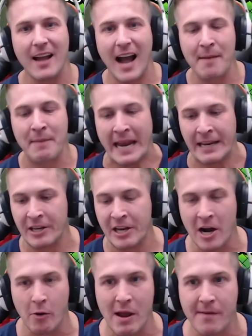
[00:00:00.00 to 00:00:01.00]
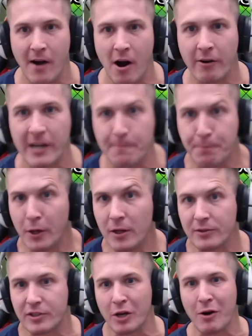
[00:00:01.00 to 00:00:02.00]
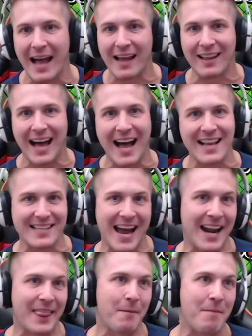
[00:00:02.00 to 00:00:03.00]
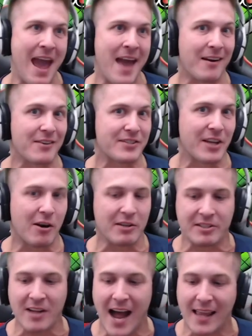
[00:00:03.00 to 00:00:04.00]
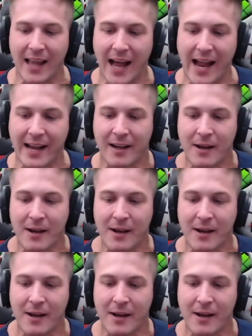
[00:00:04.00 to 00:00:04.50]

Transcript: I mean, you know, we've already pulled two allies out of the banner, so it's not like